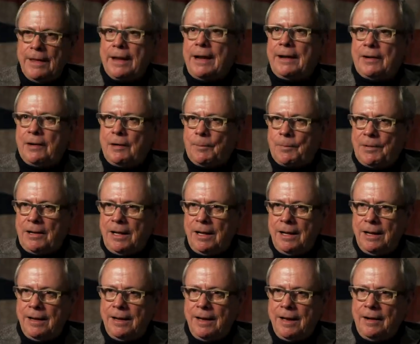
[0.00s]
that I could
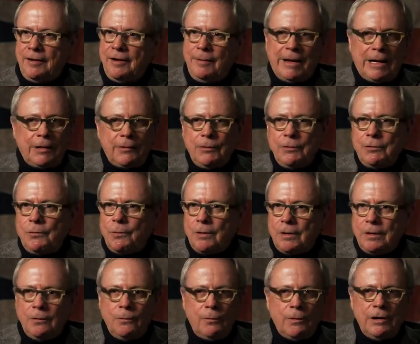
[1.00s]
apply, no matter who you
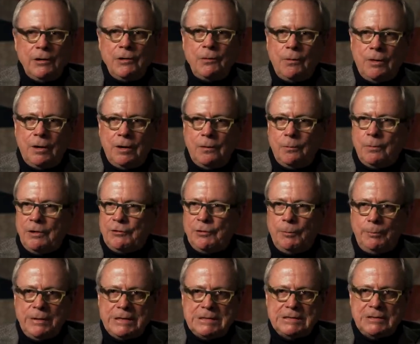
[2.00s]
are, where you are, what your
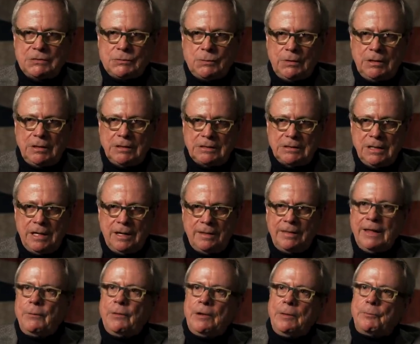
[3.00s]
business was,
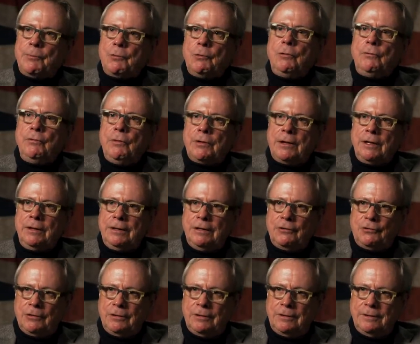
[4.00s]
that would improve your
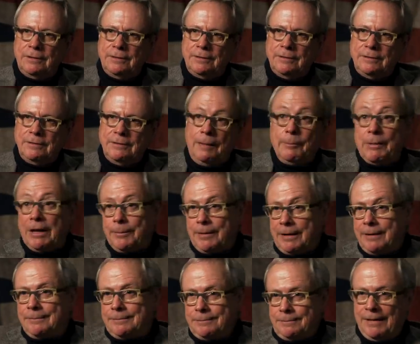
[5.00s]
condition. And
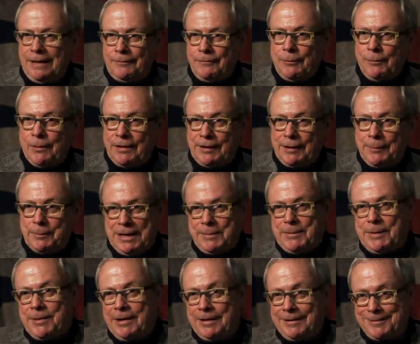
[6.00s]
maybe have you willing to pay
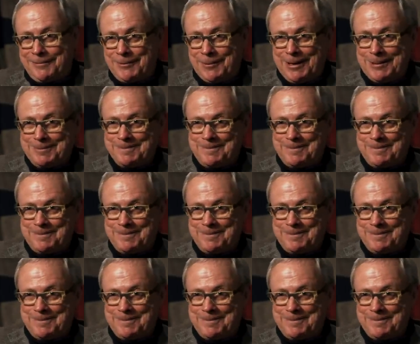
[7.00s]
me money for it,